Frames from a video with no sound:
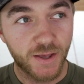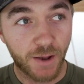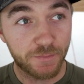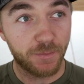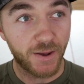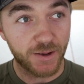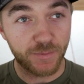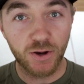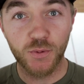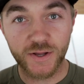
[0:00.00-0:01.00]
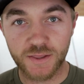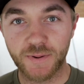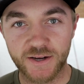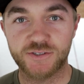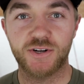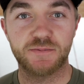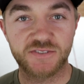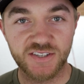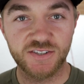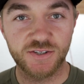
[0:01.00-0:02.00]
I'm gonna back a bow with the backstrap
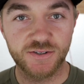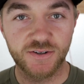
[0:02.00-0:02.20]
sinew